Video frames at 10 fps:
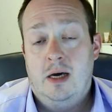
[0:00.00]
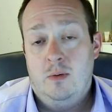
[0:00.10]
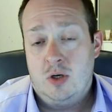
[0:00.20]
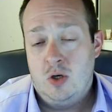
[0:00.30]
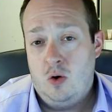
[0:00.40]

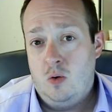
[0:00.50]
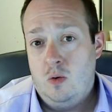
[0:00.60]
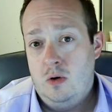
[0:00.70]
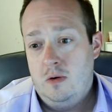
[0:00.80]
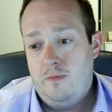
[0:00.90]
I would
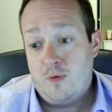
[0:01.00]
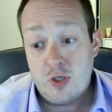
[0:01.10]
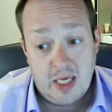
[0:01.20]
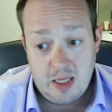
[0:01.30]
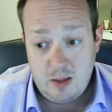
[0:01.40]
go
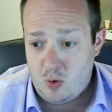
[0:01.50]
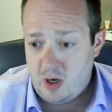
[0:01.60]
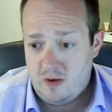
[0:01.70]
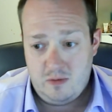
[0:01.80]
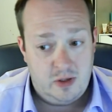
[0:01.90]
first thing in the
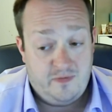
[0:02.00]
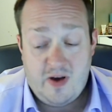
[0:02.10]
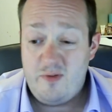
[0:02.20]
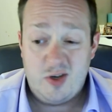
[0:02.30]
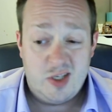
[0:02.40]
morning,
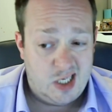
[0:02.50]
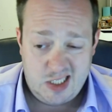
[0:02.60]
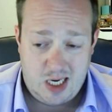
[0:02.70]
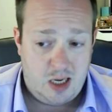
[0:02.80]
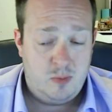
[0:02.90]
5 or
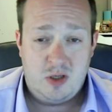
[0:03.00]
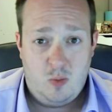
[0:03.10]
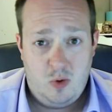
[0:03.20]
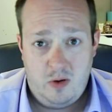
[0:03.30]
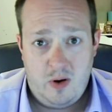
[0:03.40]
6 a.m.,
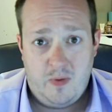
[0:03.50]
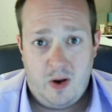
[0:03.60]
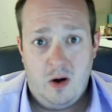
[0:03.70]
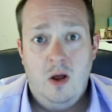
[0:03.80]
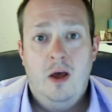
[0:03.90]
somewhere around
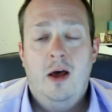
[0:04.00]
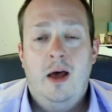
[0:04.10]
there,